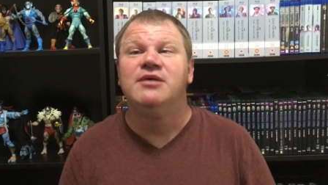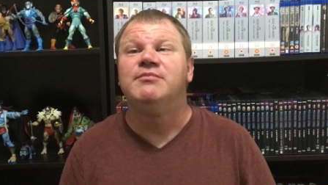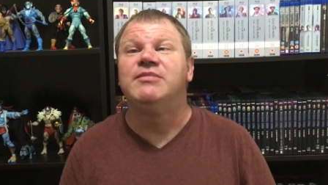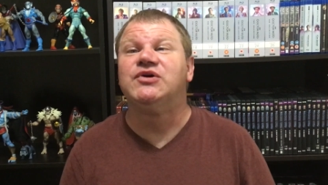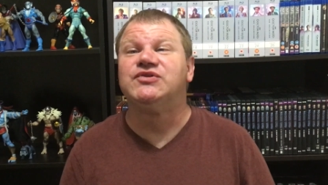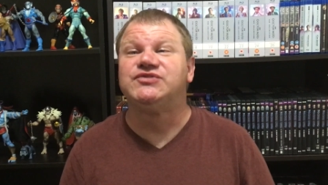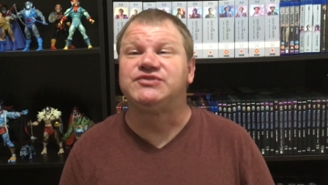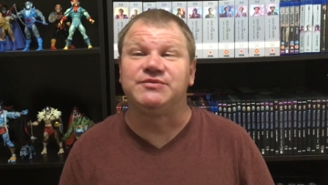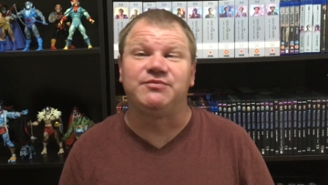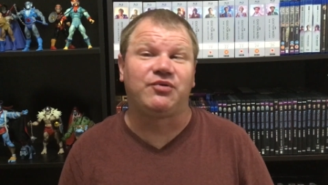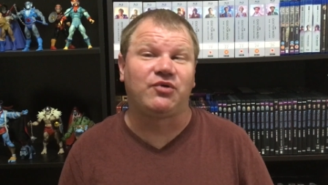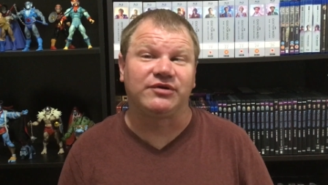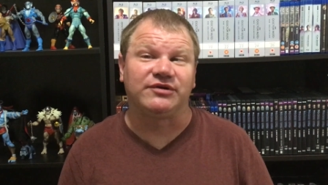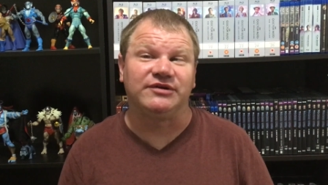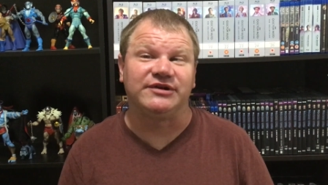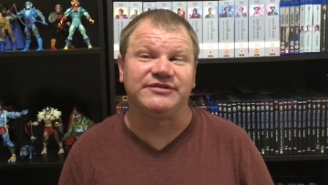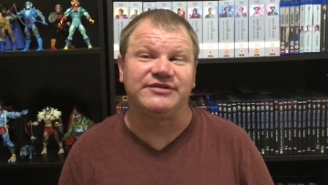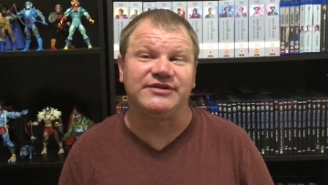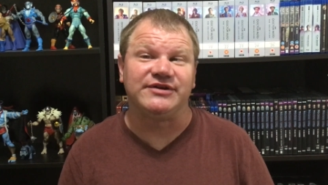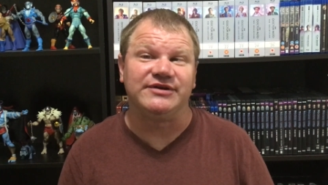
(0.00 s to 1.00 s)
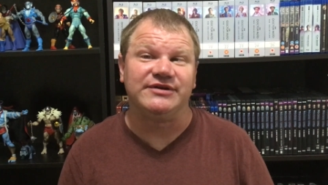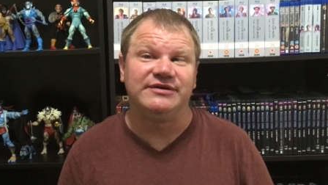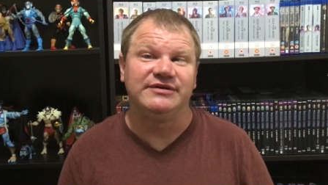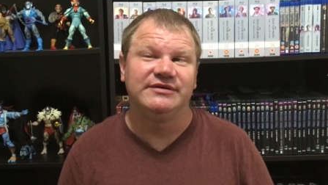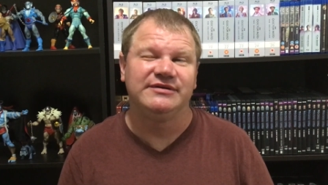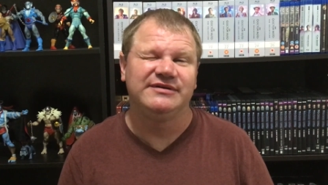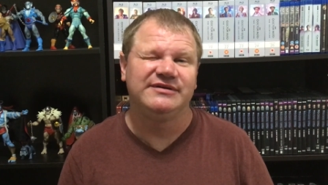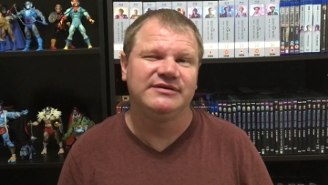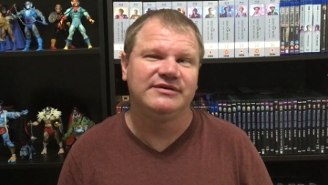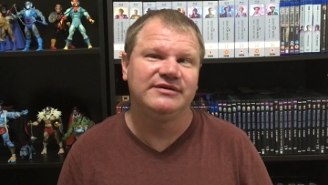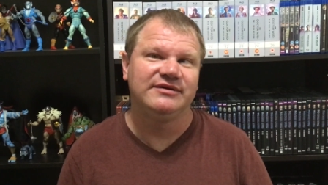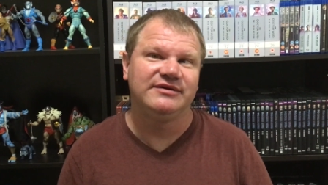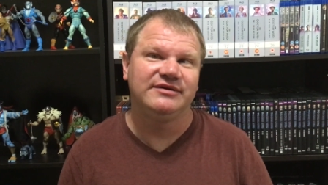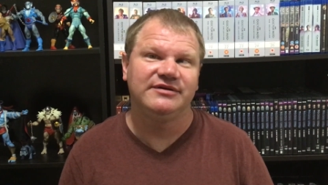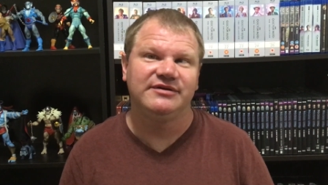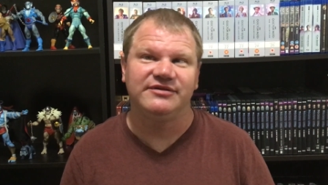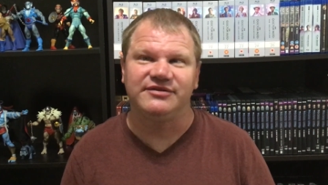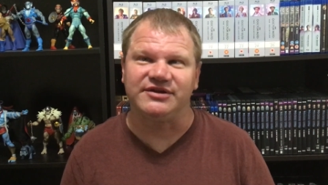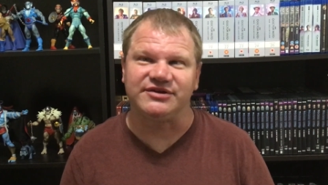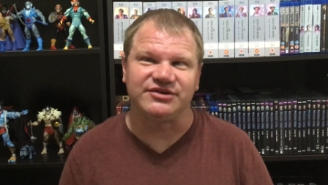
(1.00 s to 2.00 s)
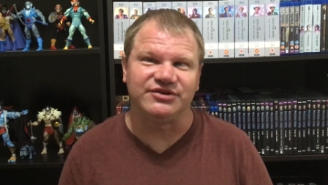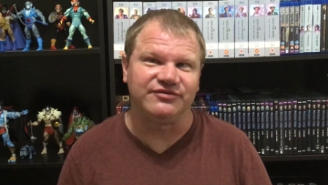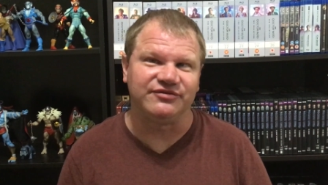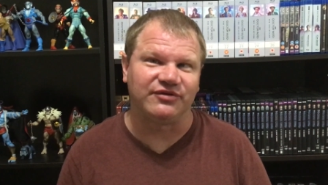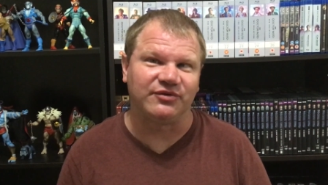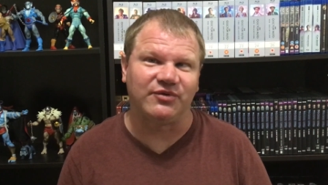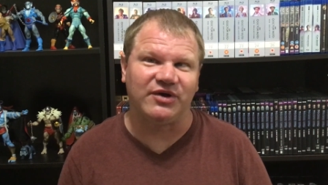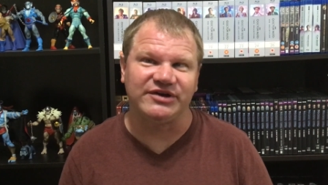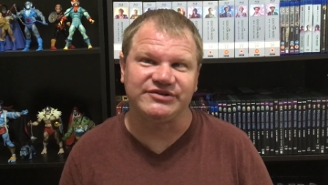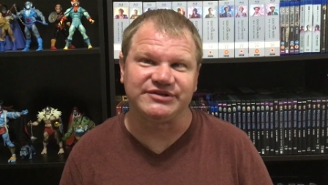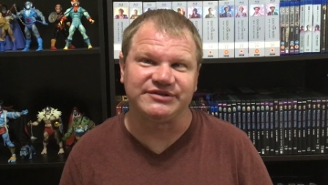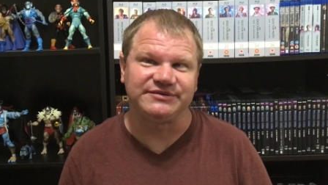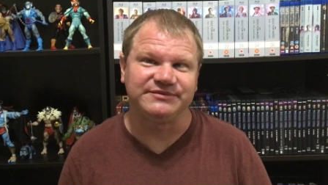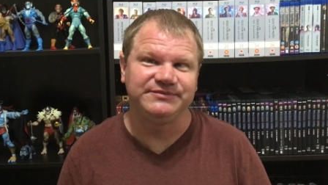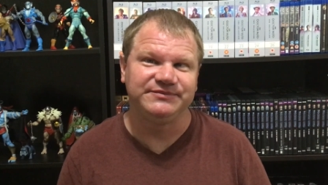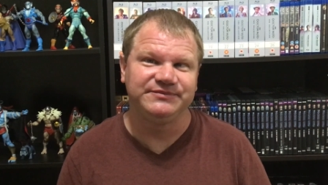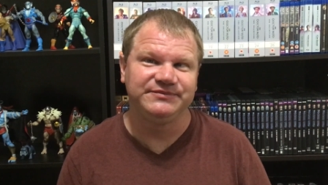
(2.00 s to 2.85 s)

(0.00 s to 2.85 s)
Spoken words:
Most importantly, though, thank you for watching.